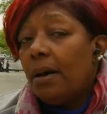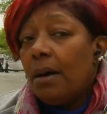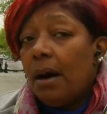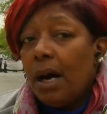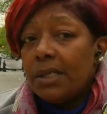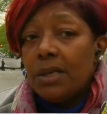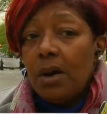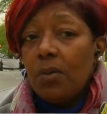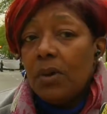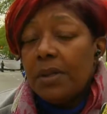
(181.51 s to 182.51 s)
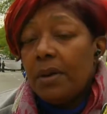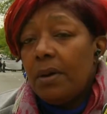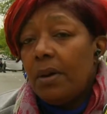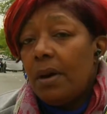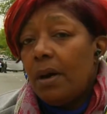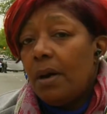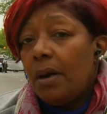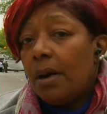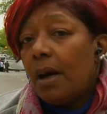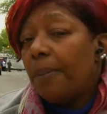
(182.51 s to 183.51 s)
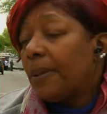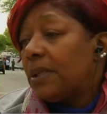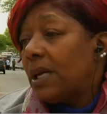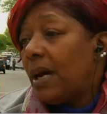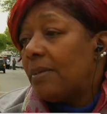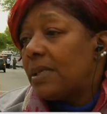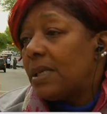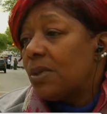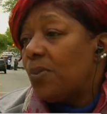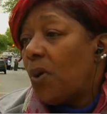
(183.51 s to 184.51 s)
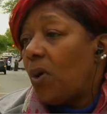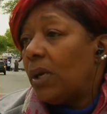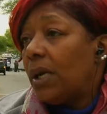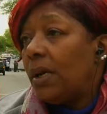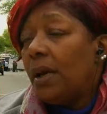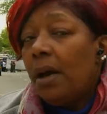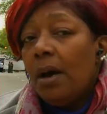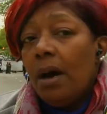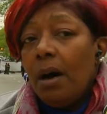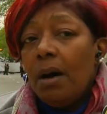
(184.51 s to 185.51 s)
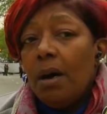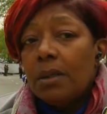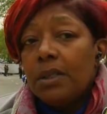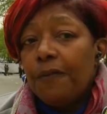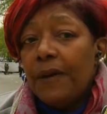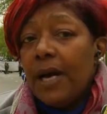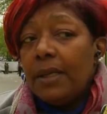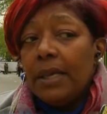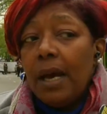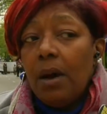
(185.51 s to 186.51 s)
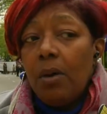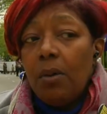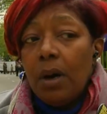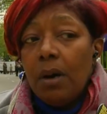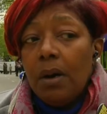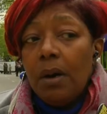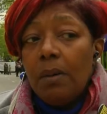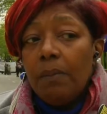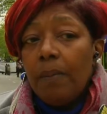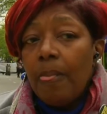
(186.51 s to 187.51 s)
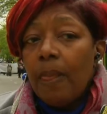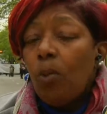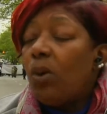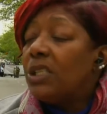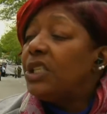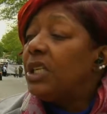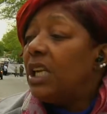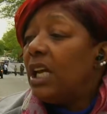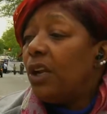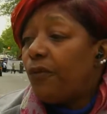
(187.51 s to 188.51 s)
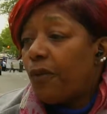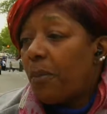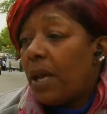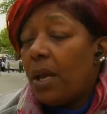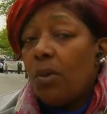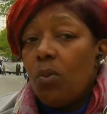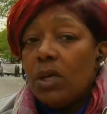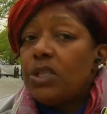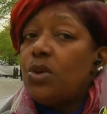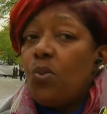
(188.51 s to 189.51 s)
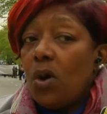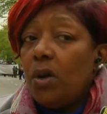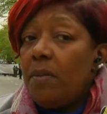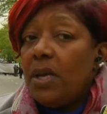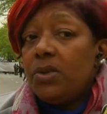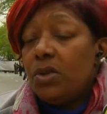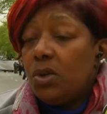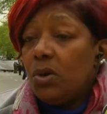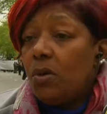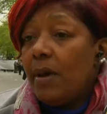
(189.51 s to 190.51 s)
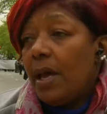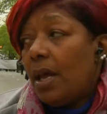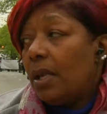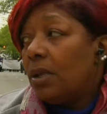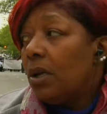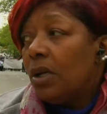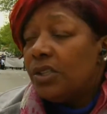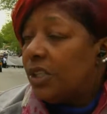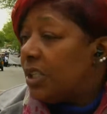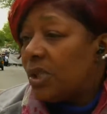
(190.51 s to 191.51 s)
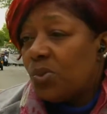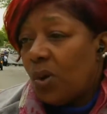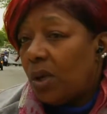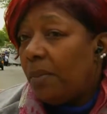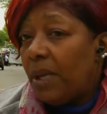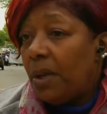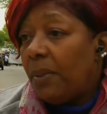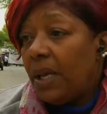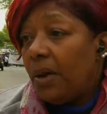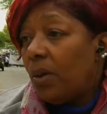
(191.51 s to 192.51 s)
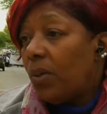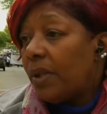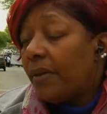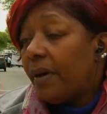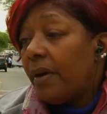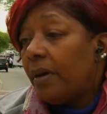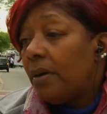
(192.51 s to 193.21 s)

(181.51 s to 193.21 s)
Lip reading: I talked with her a couple of times this morning to find out what she needed from me, what she wanted me to do, and she just wanted me to be here with her.